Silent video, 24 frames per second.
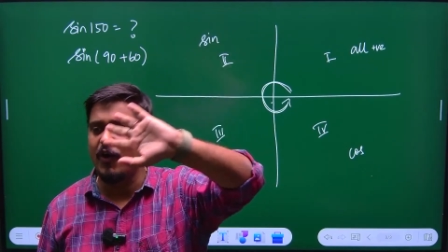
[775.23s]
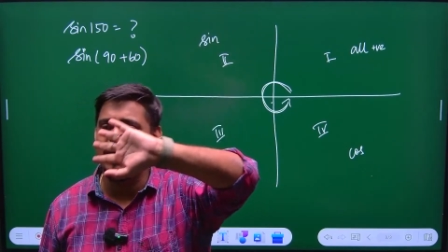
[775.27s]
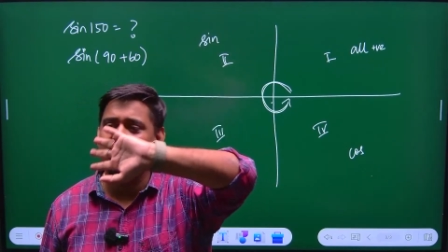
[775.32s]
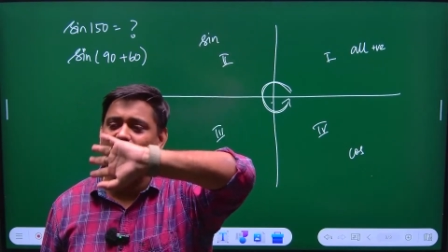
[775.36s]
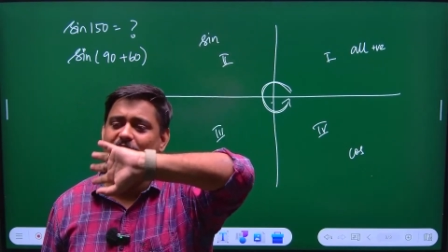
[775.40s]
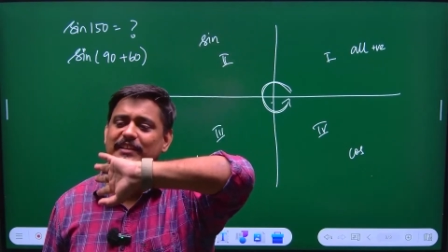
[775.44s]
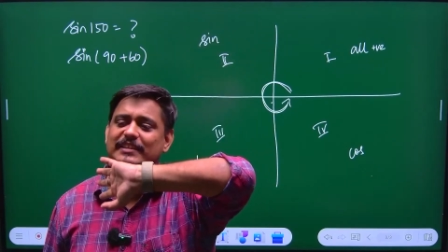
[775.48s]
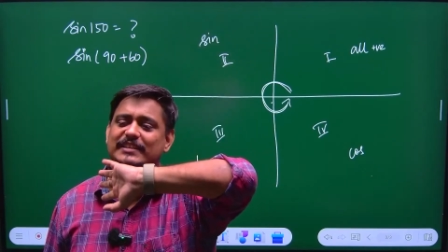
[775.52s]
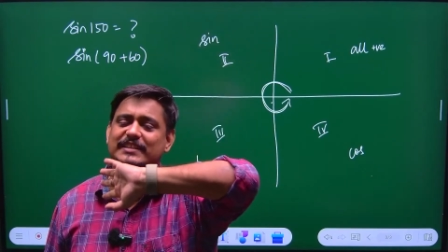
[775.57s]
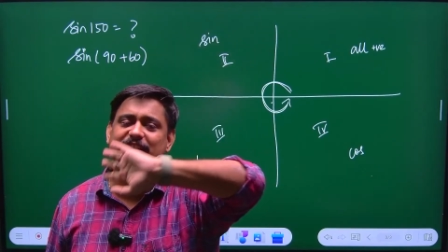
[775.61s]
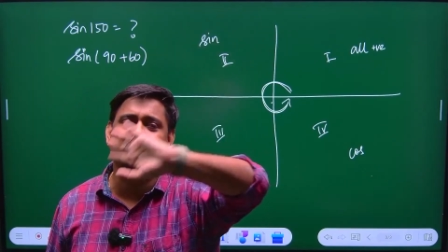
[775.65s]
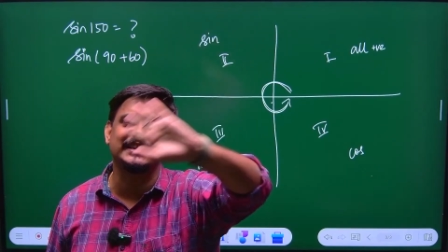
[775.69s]

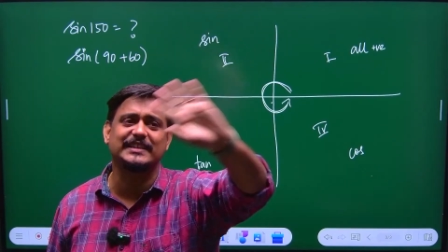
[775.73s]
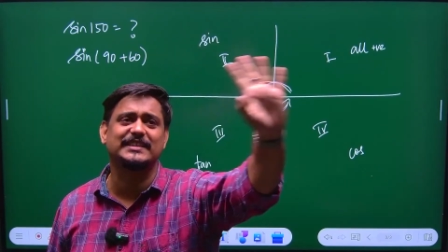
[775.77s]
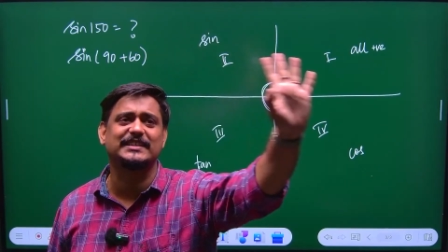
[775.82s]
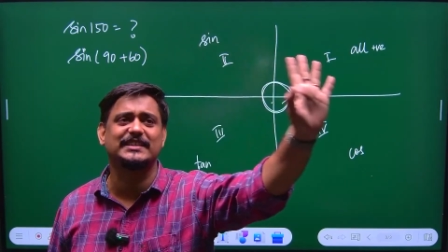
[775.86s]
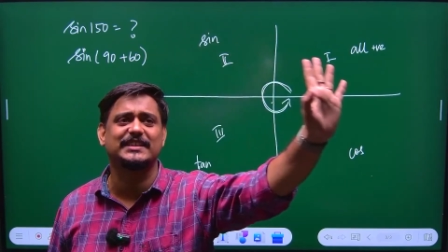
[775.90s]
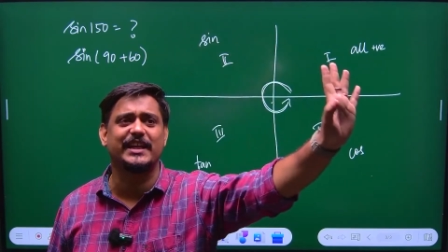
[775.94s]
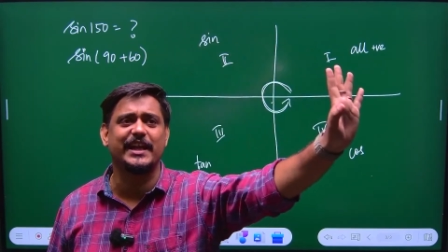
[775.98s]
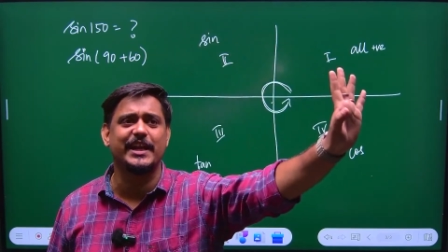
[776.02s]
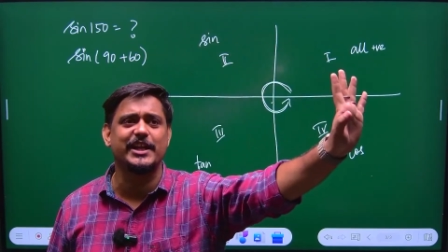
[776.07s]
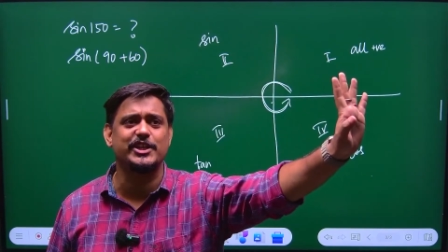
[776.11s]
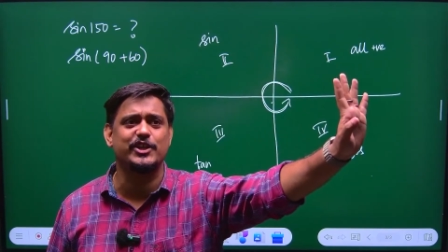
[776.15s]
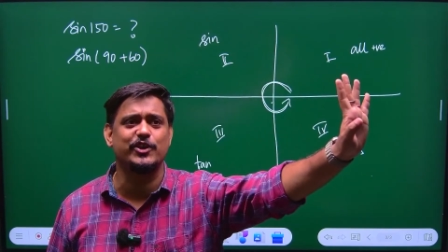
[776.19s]
6
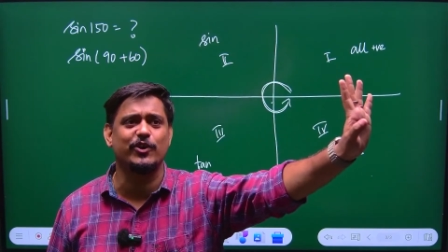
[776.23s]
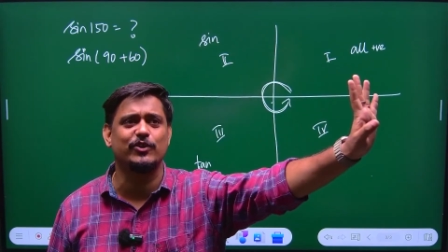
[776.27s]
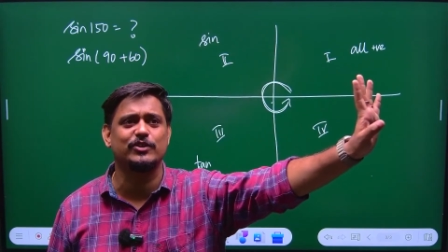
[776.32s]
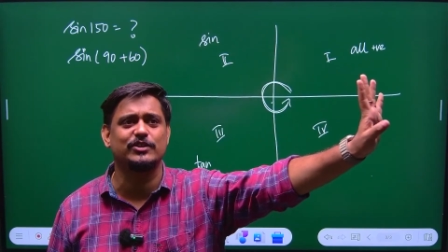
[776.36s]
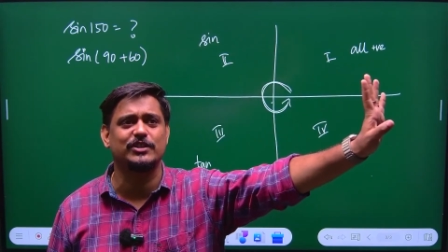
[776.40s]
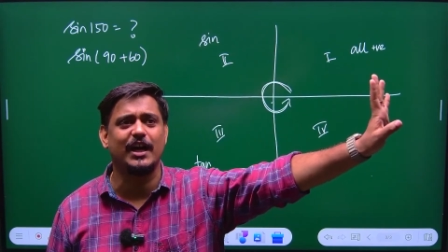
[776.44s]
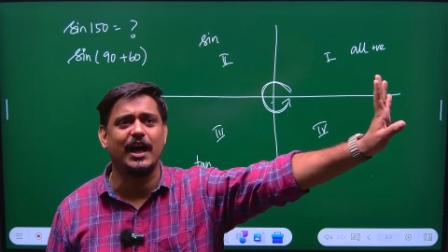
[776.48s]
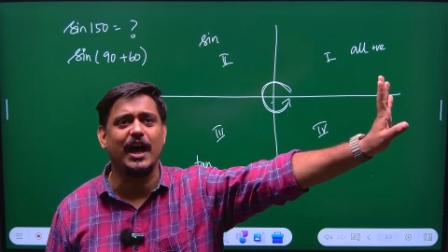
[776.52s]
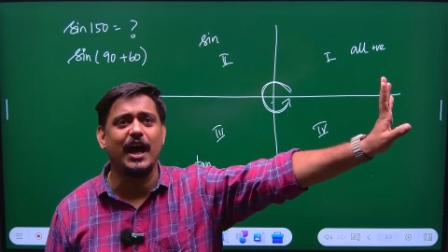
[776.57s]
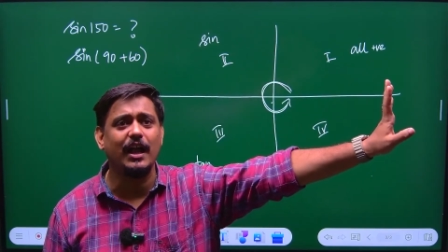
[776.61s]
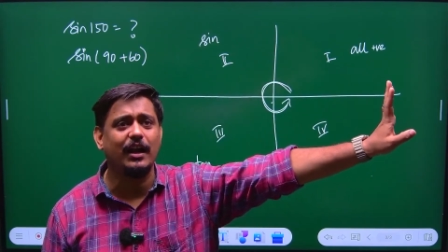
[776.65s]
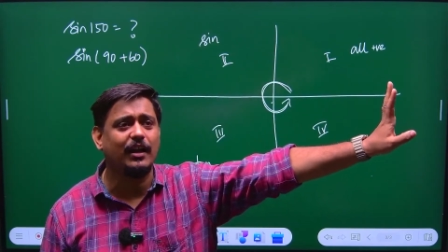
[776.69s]
ratios
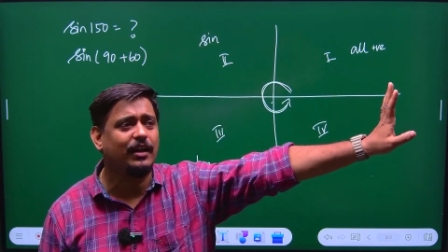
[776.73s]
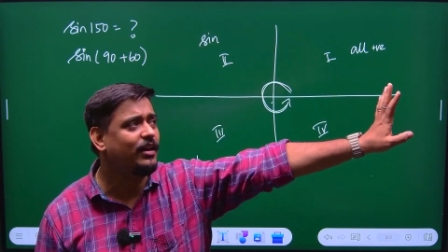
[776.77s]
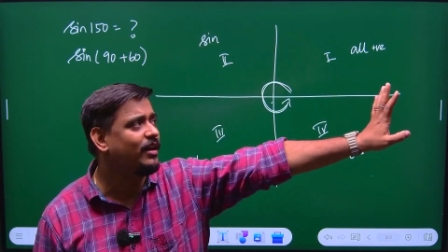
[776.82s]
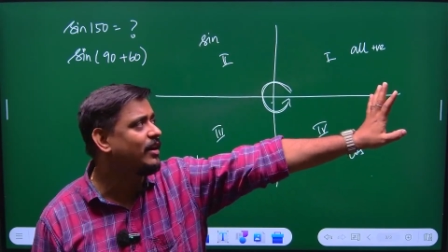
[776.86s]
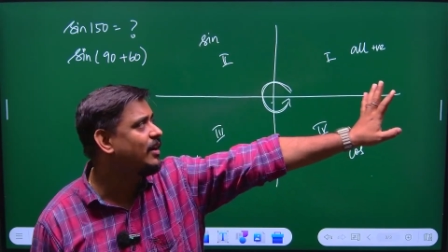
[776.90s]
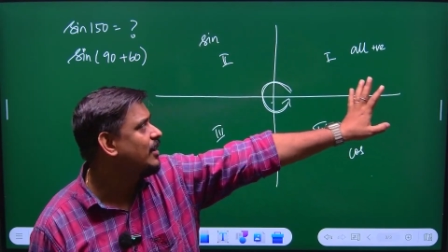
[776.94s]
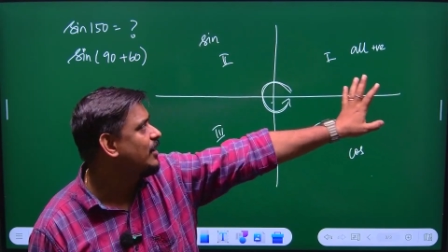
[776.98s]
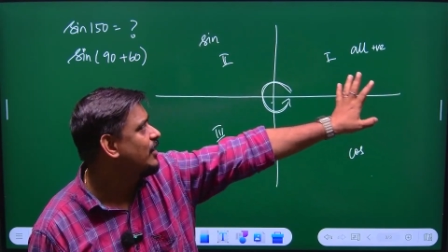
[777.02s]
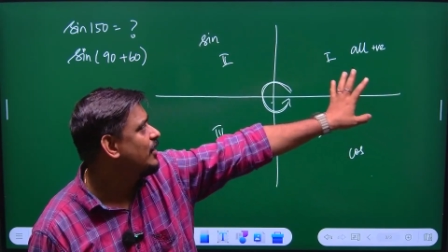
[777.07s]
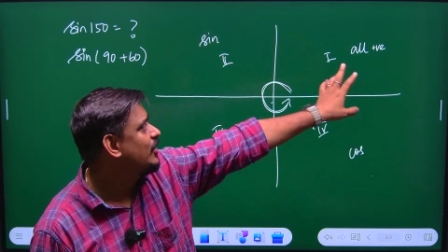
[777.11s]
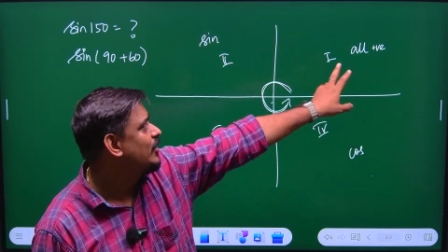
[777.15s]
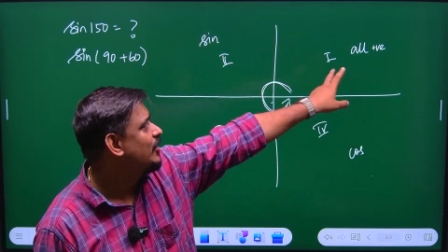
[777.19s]
are
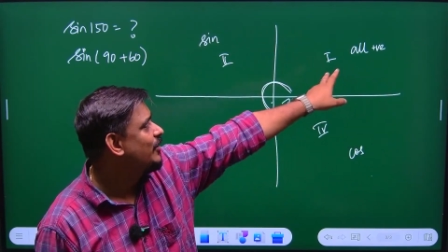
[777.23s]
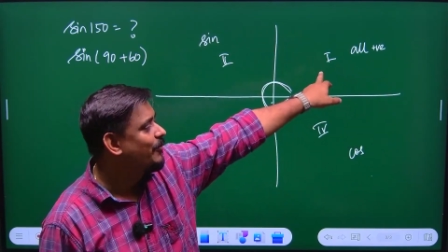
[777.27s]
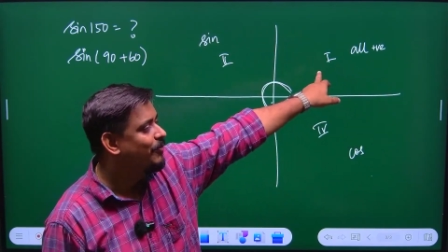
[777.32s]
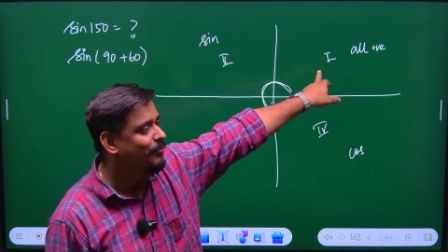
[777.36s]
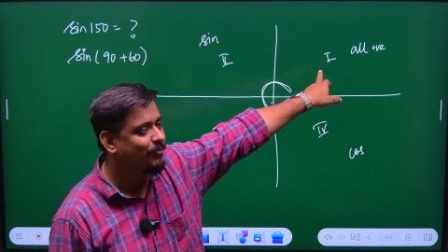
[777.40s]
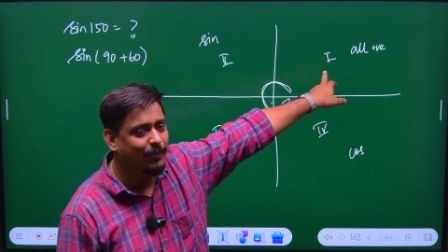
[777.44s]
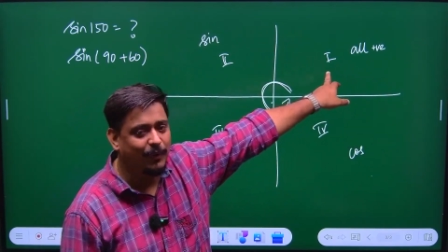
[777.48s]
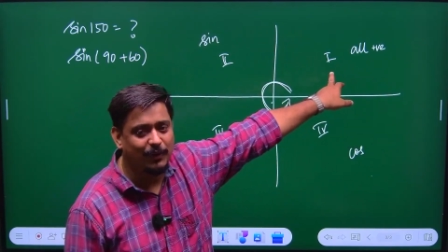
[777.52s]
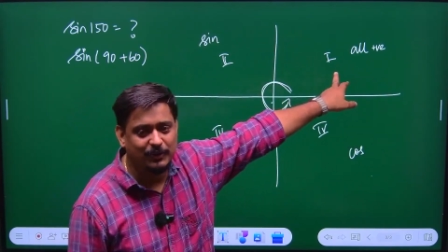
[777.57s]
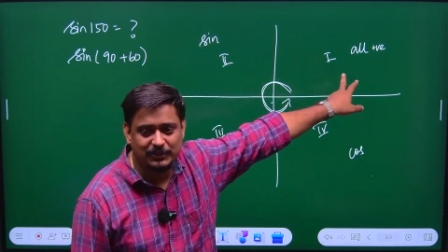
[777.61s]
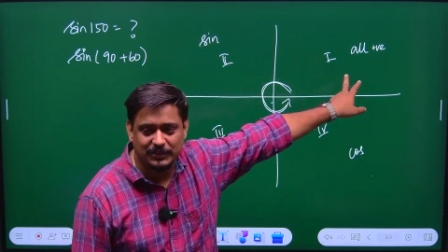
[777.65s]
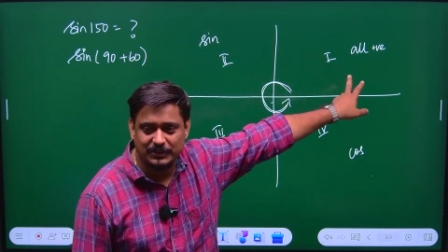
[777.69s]

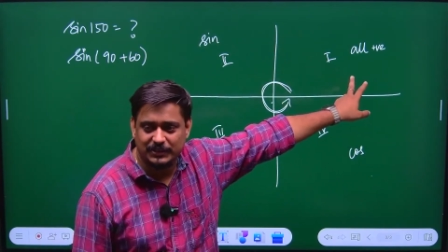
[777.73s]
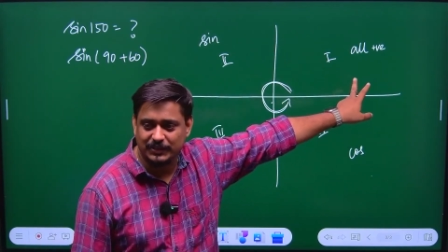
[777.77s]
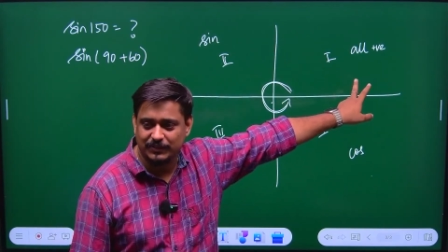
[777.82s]
positive